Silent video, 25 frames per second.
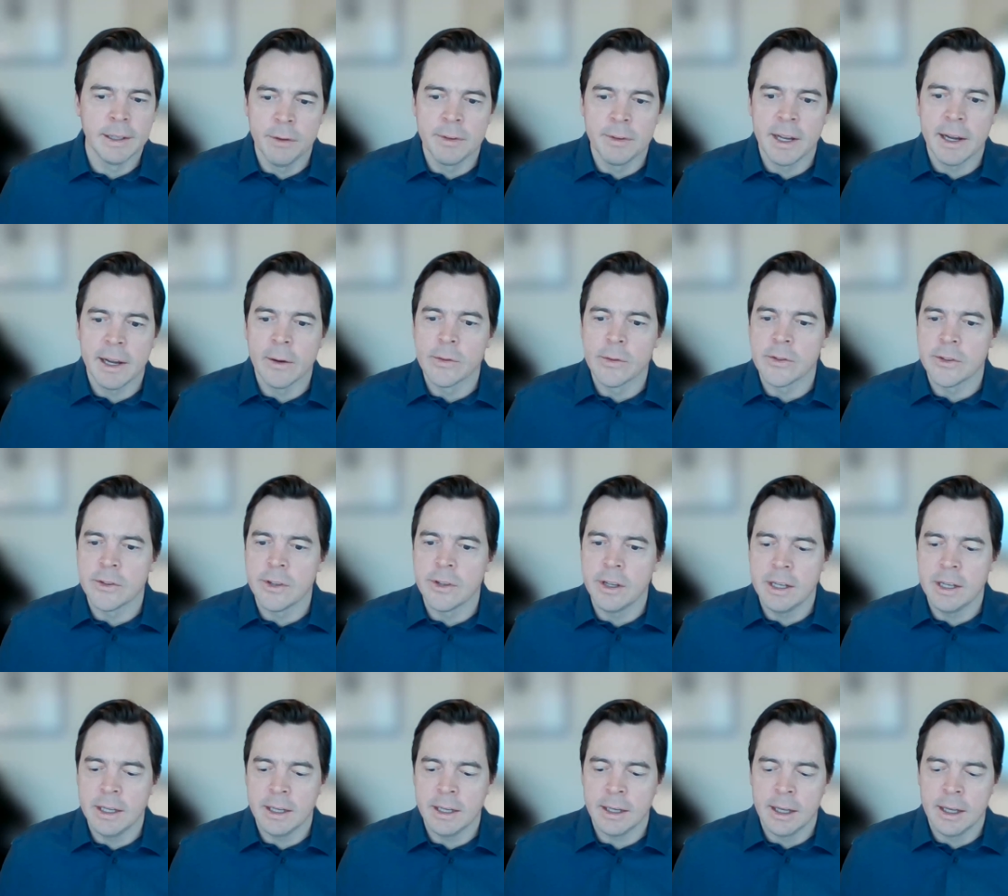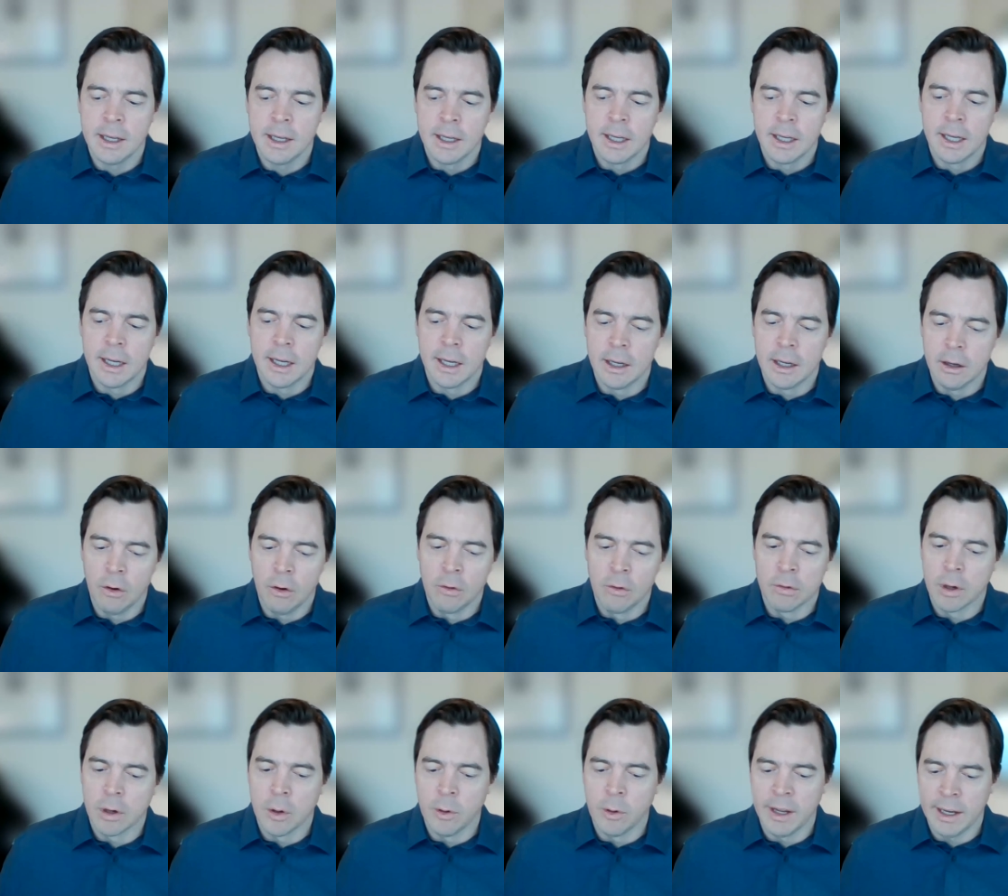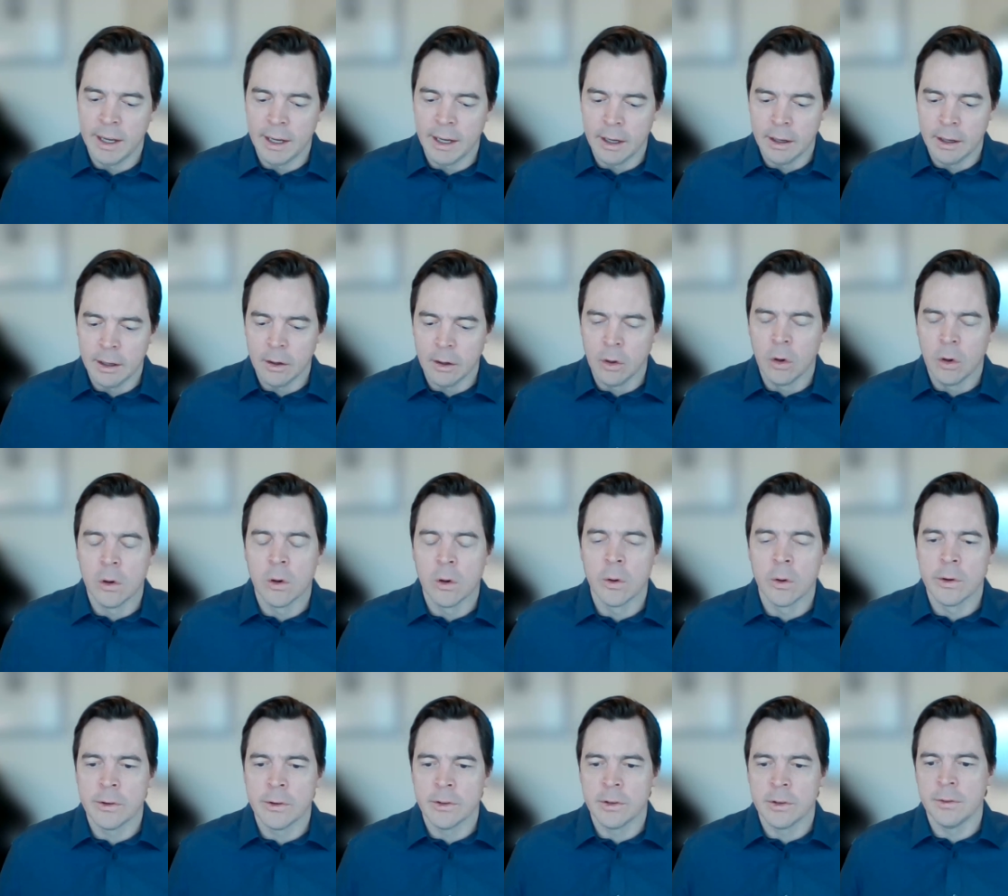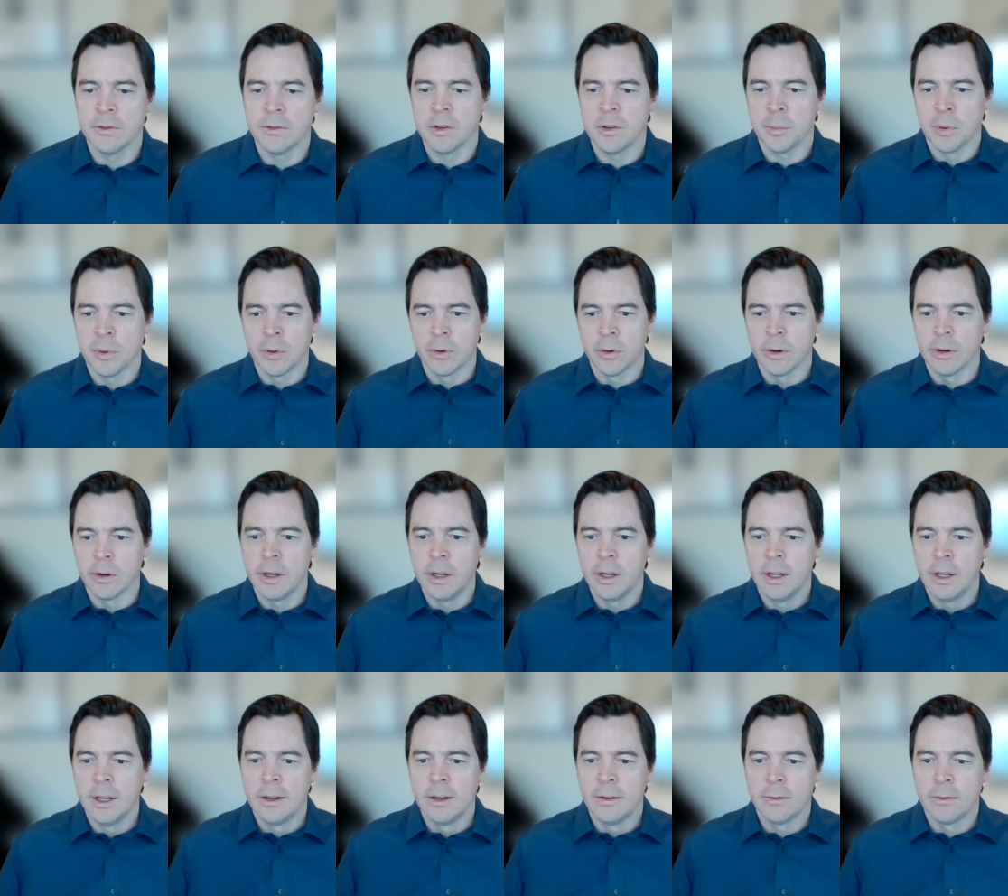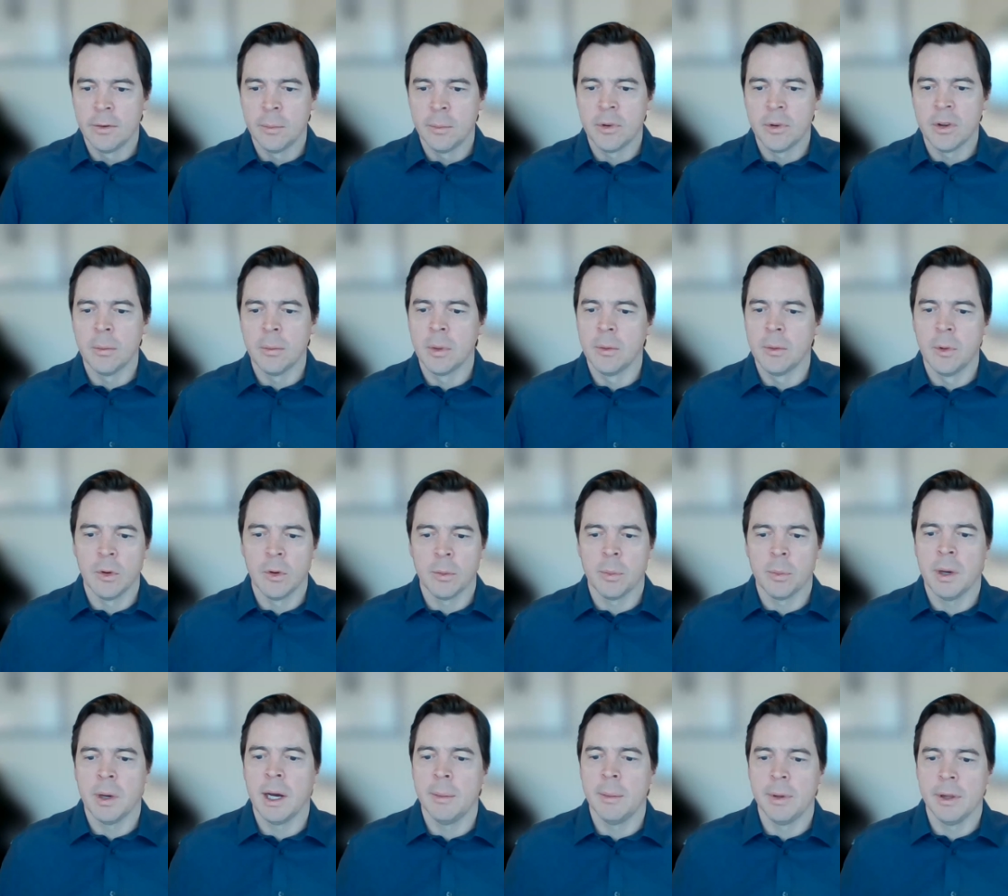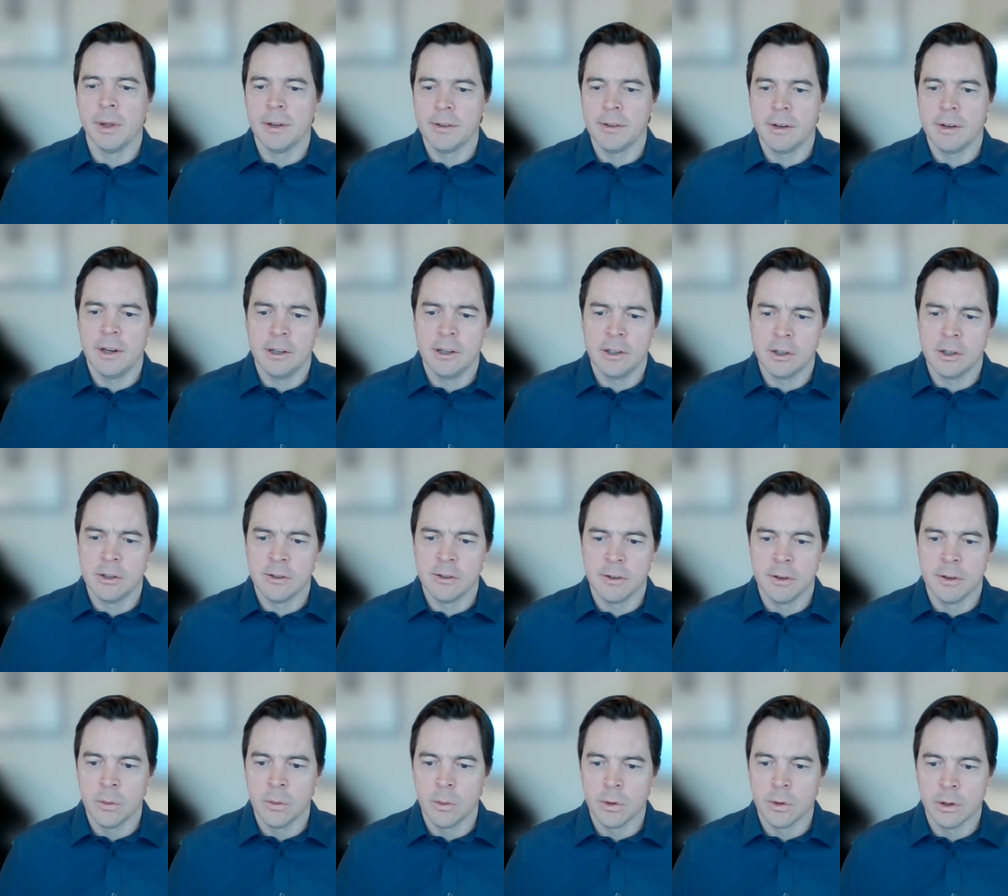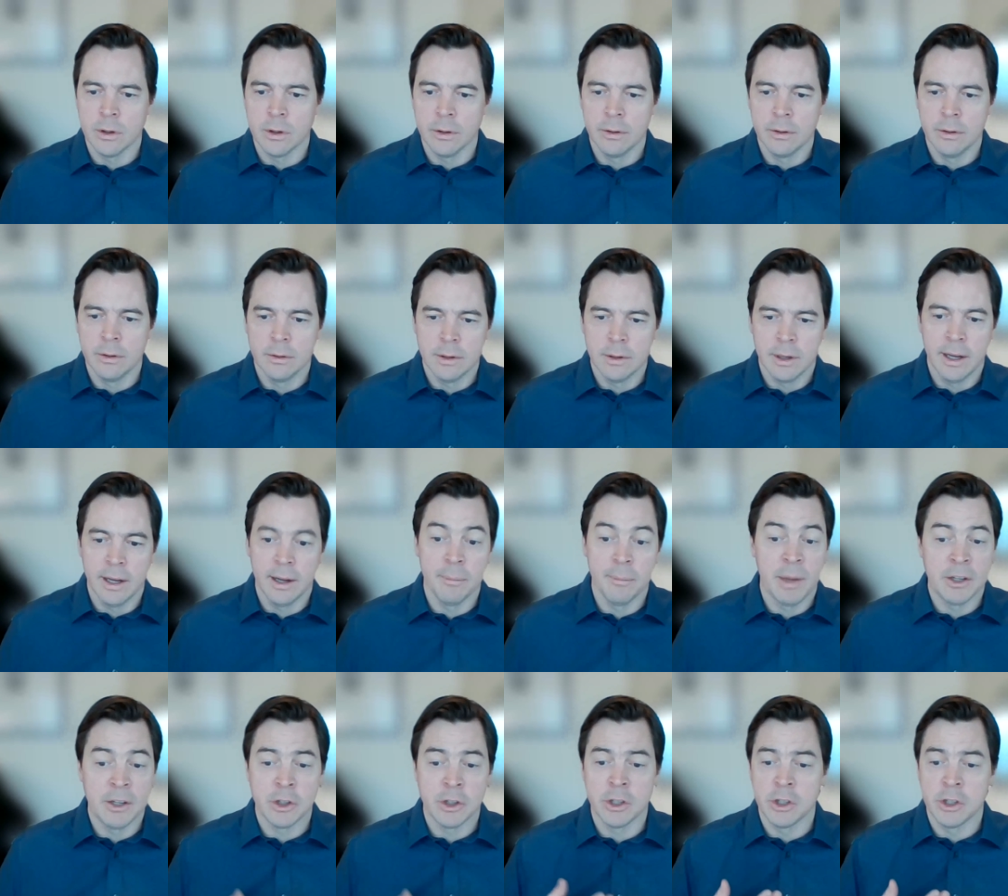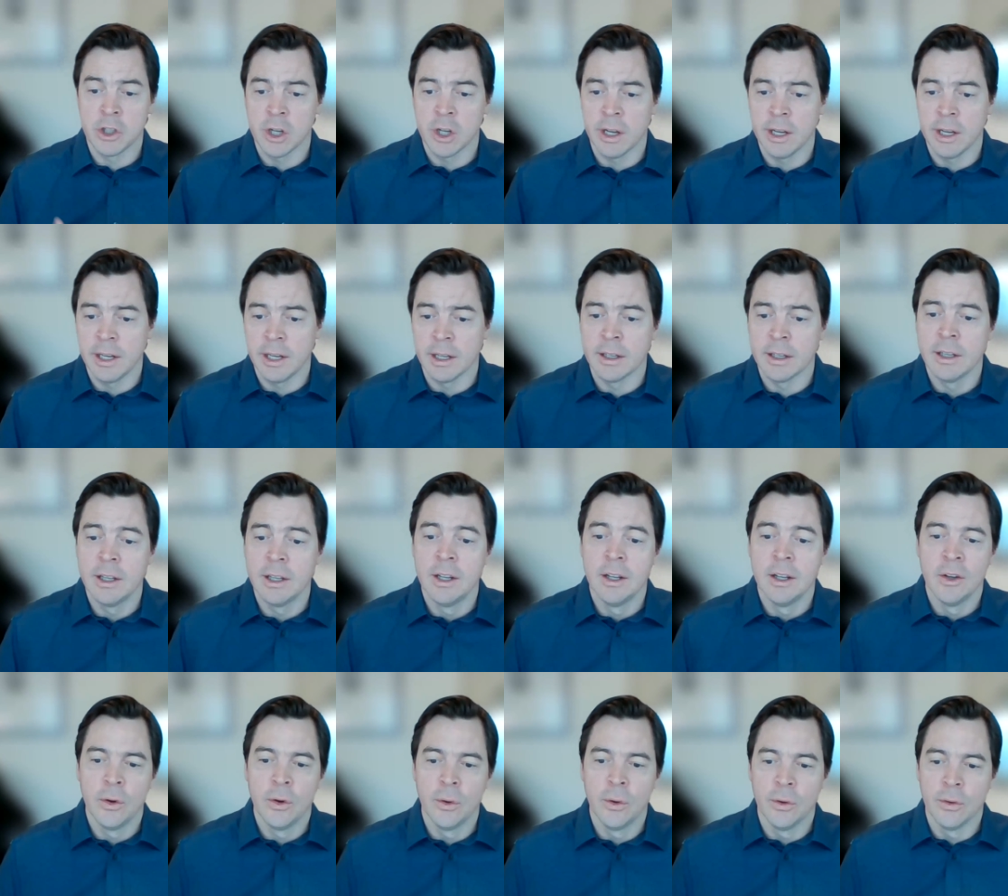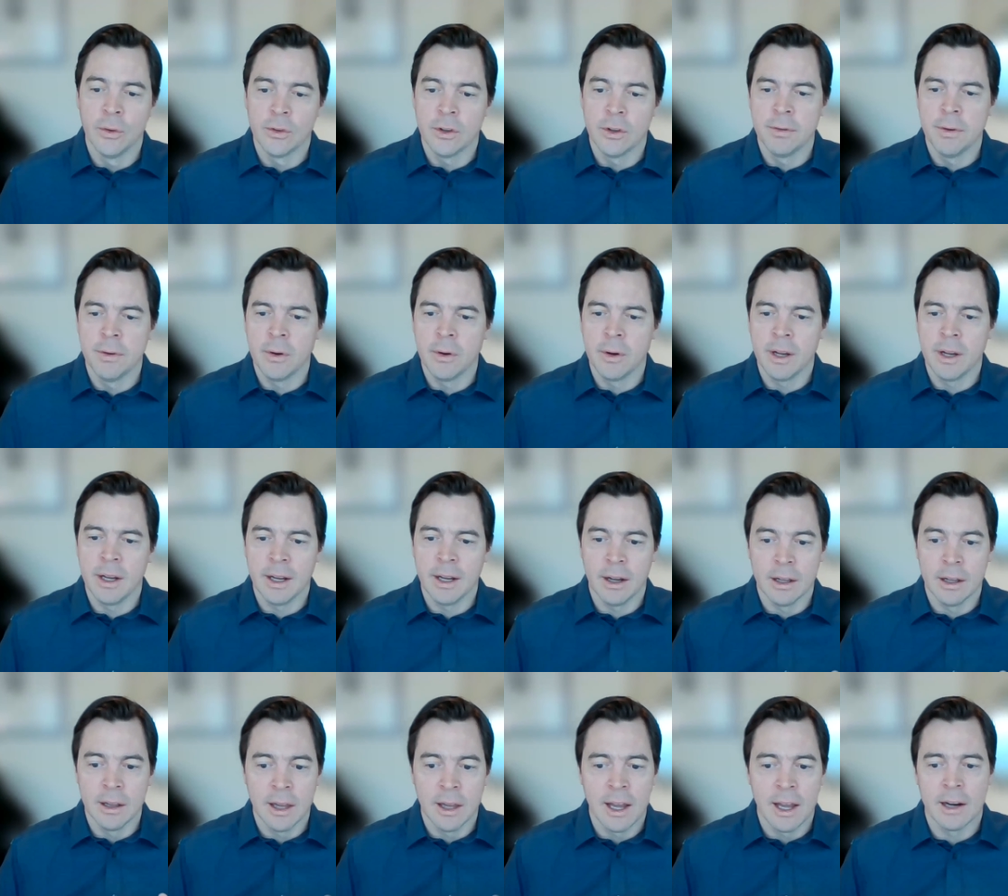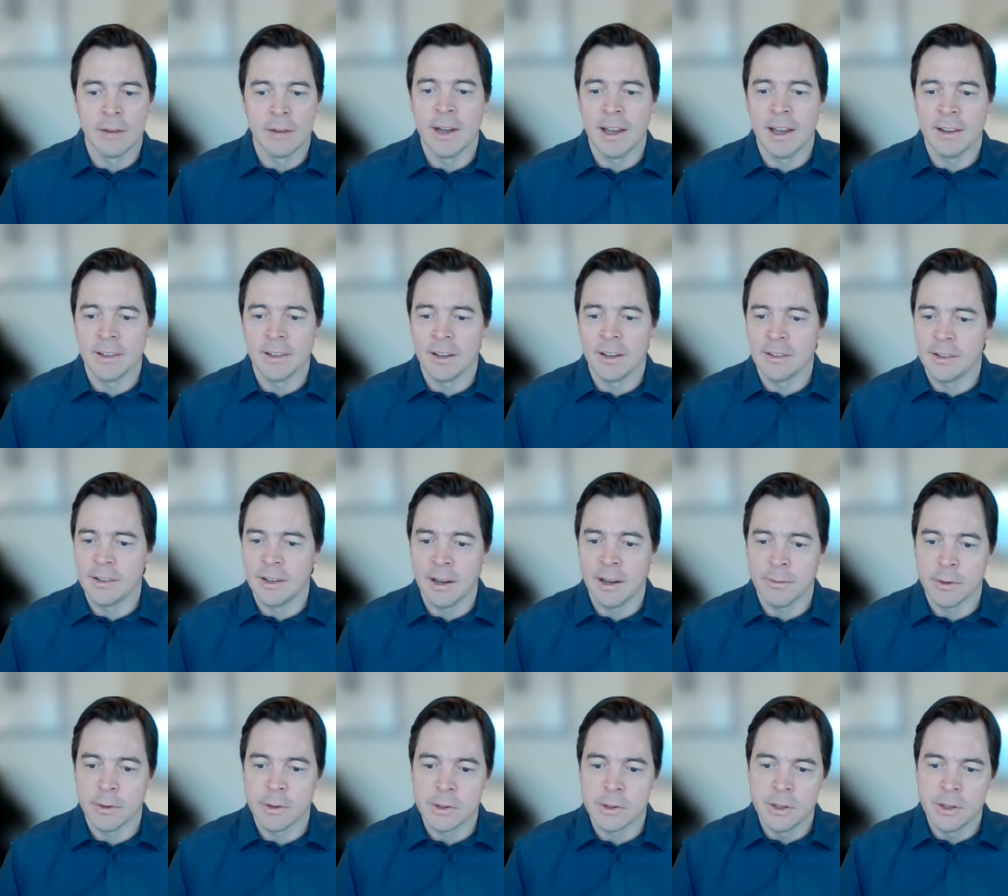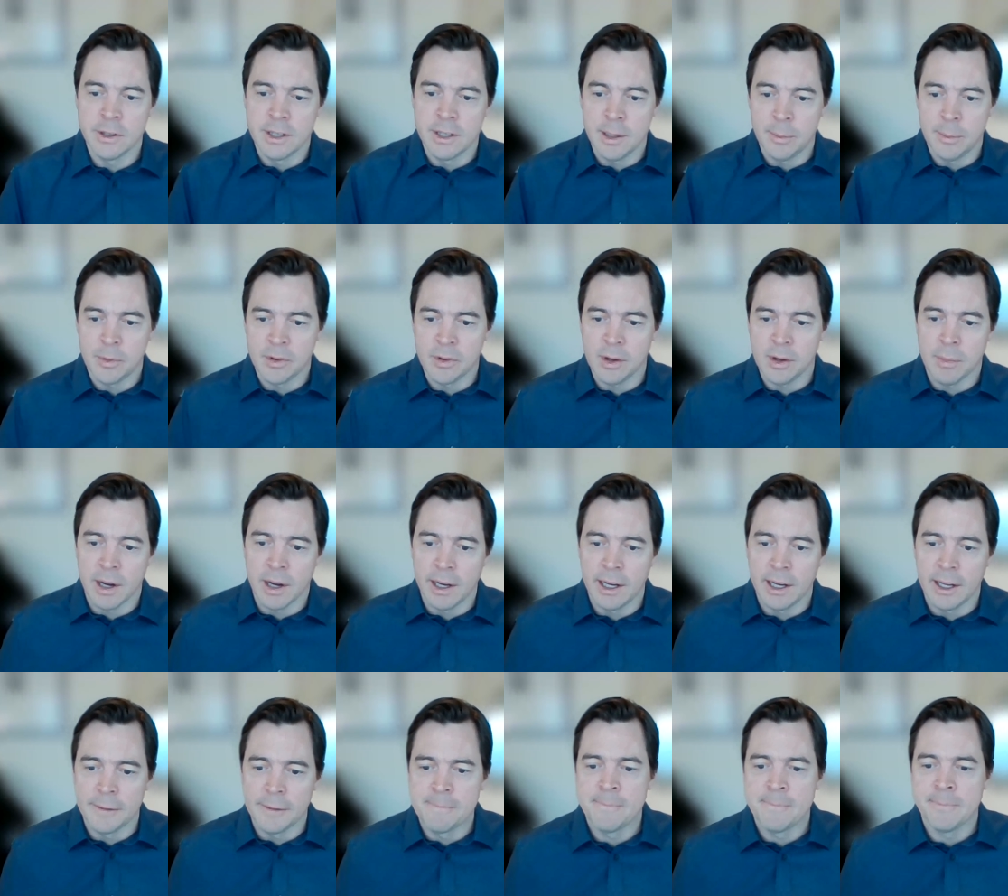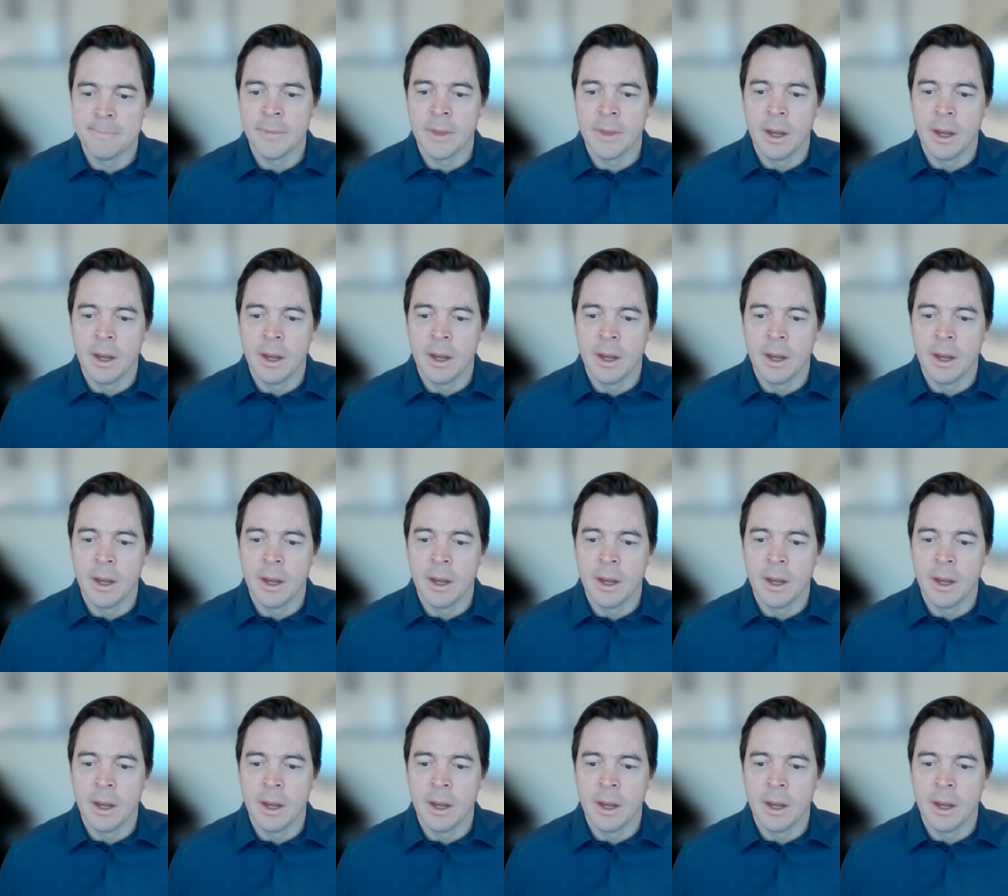we've now seen a growing chorus of support from some of the most populous nations in the world. I mentioned China, who's devoting a lot of assets and effort to deep sea mining.